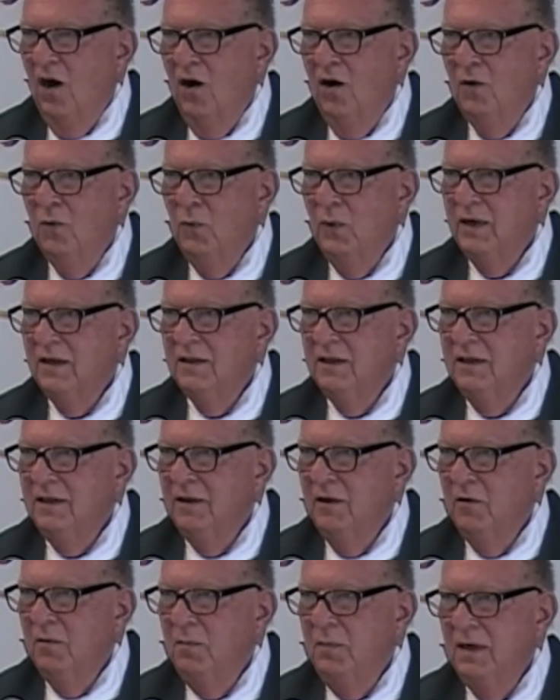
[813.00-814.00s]
all wiggling
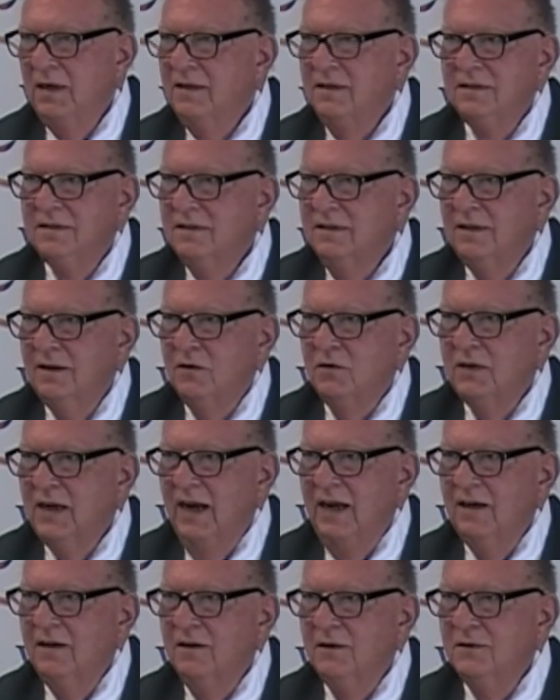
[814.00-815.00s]
their butts and their
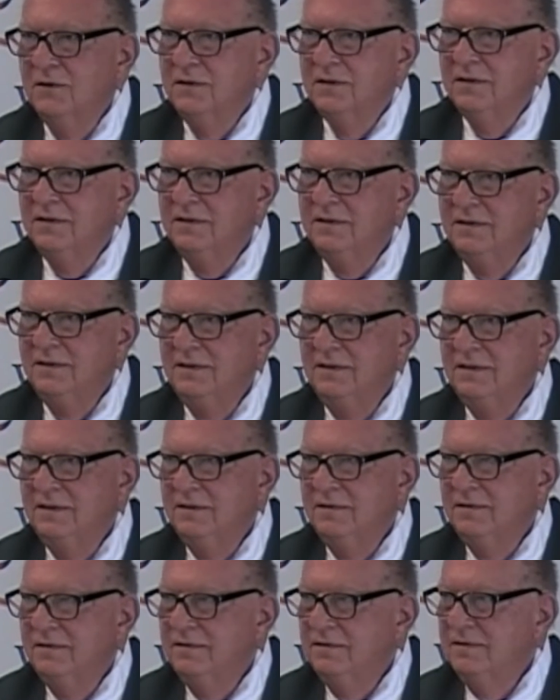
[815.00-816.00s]
tails,
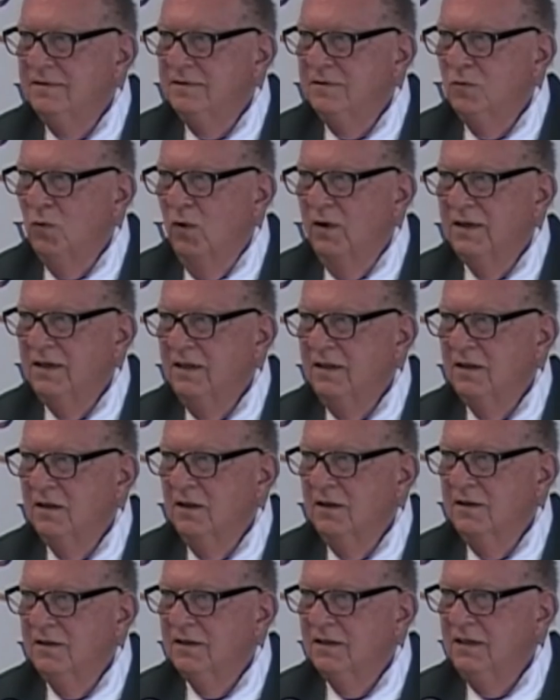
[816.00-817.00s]
wanting
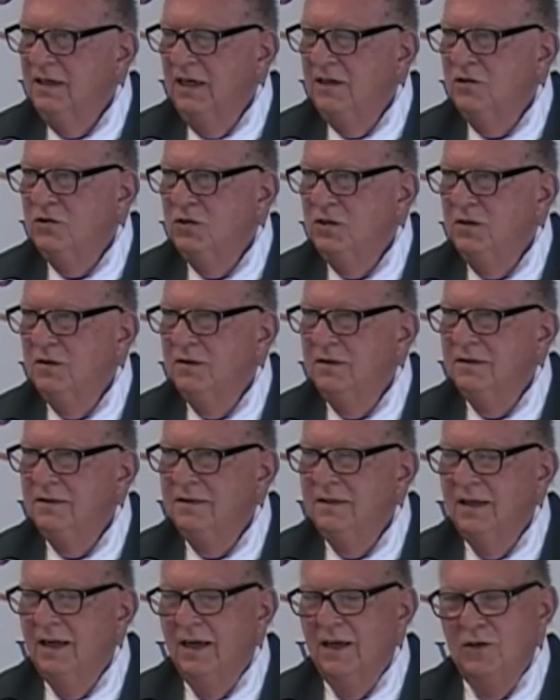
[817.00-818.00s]
to kiss you
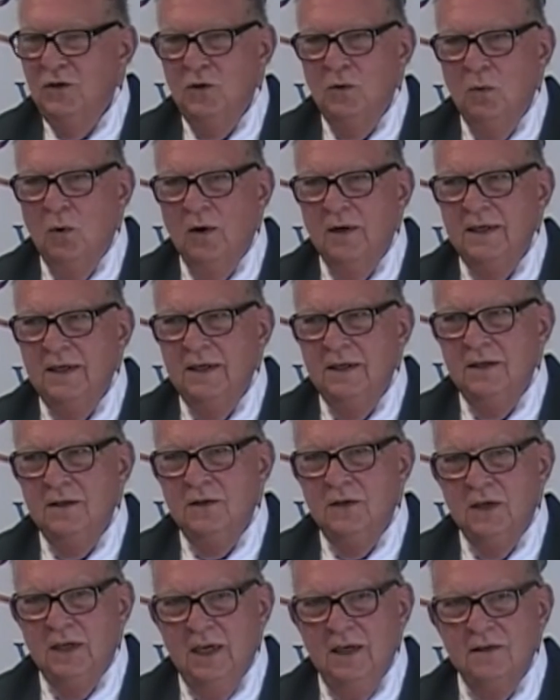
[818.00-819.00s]
and you wanting
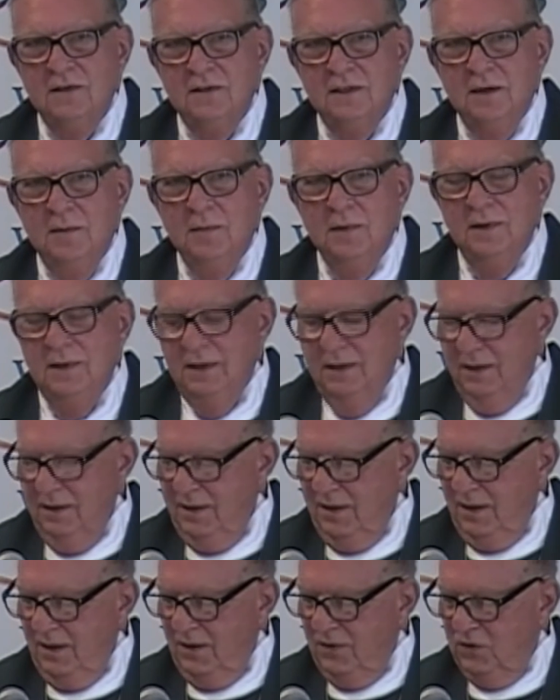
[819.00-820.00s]
to kiss them.
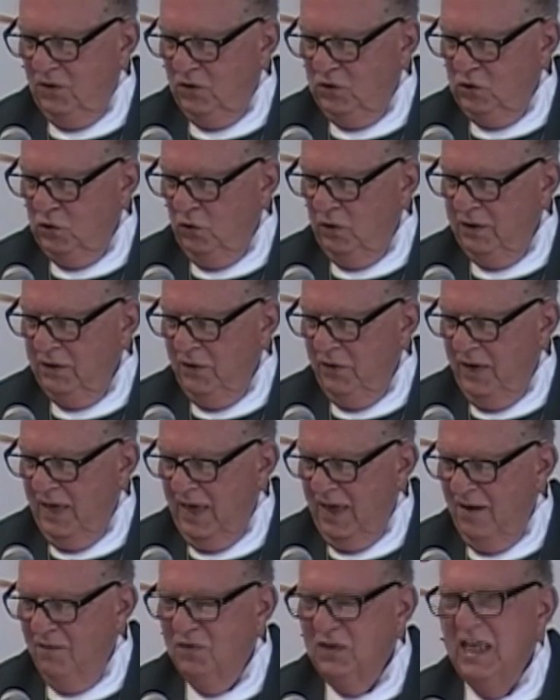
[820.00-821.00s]
The joy you will
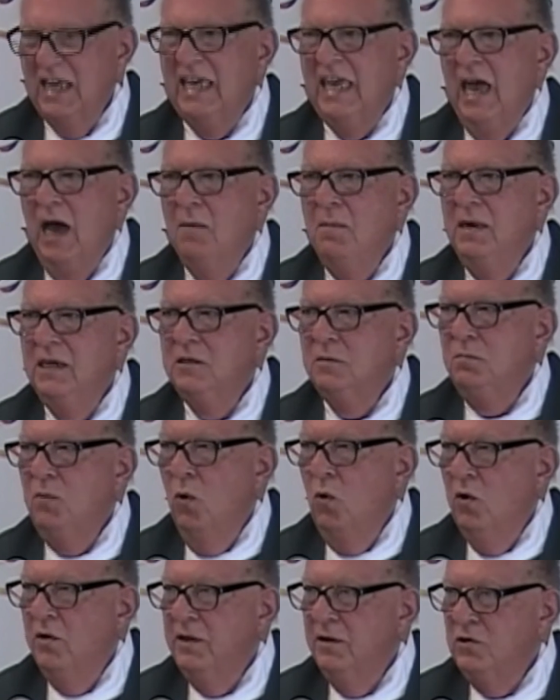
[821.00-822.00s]
have. Think how much
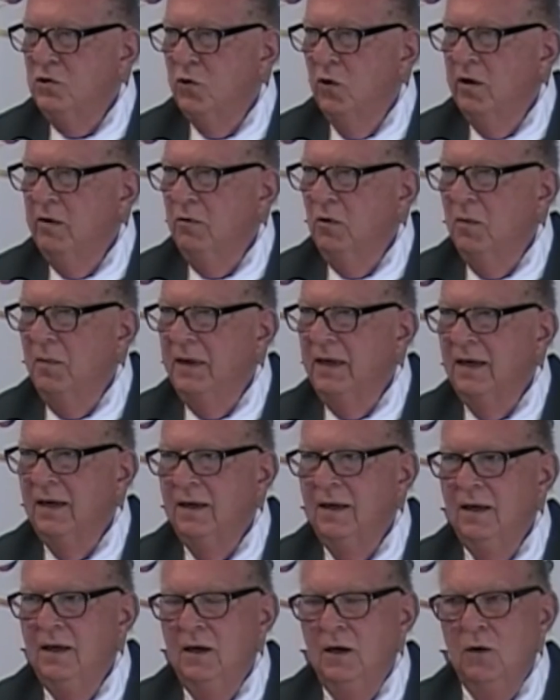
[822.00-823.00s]
more the joy will be
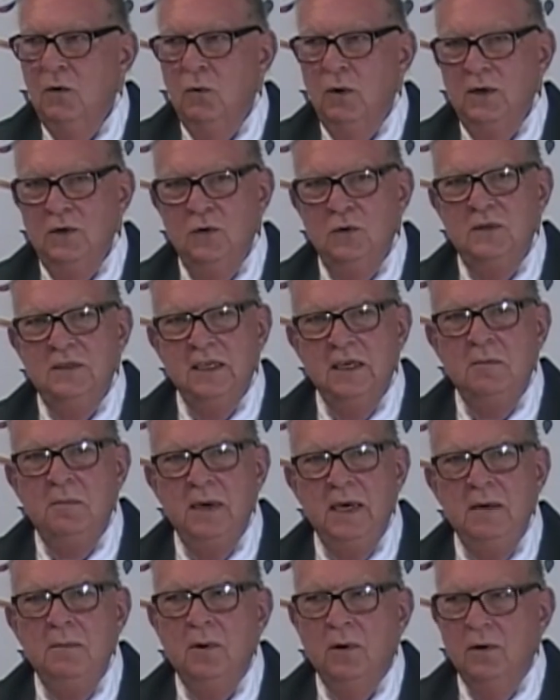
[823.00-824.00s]
when you see
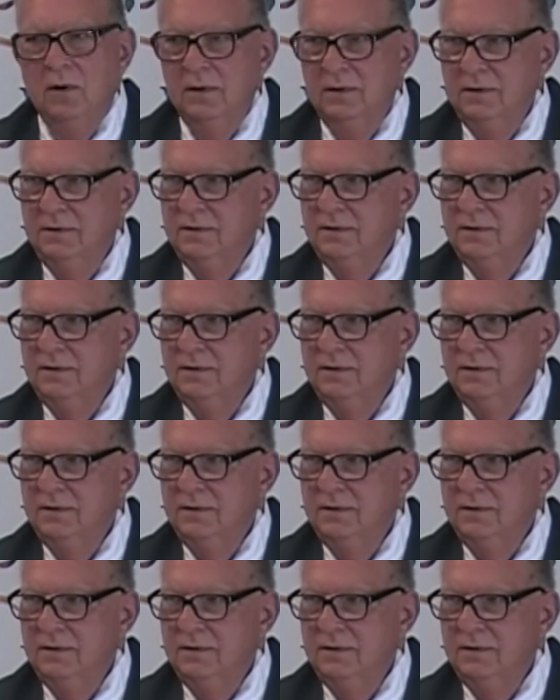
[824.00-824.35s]
people